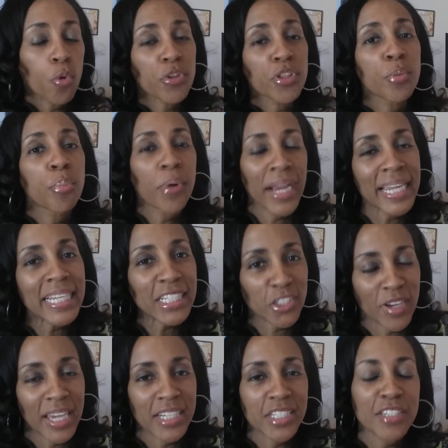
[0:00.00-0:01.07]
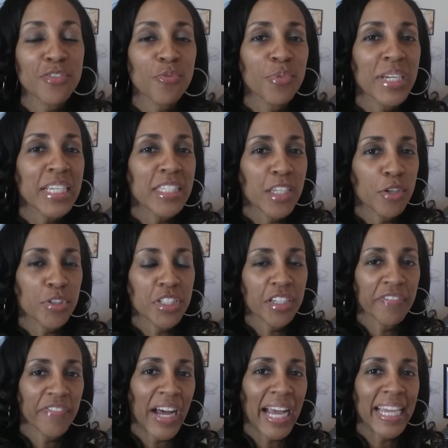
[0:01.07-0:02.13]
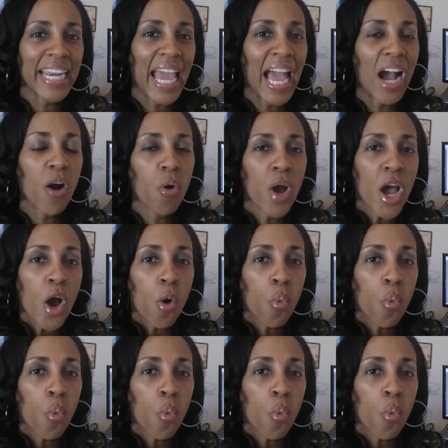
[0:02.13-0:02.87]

or the branding strategist research to find out